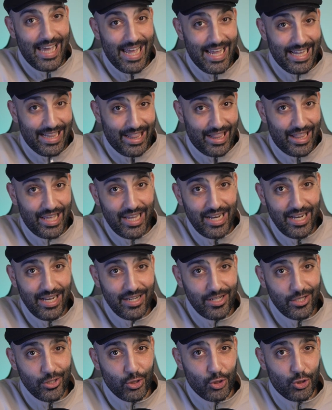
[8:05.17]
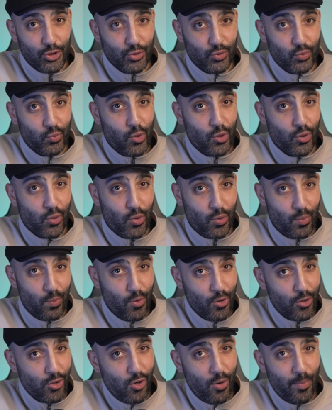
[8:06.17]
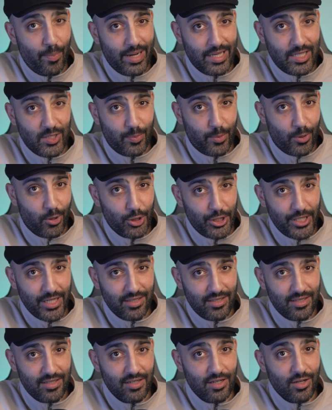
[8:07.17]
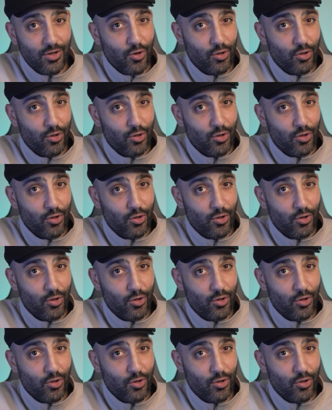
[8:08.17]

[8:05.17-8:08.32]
And then you should work on more complex projects,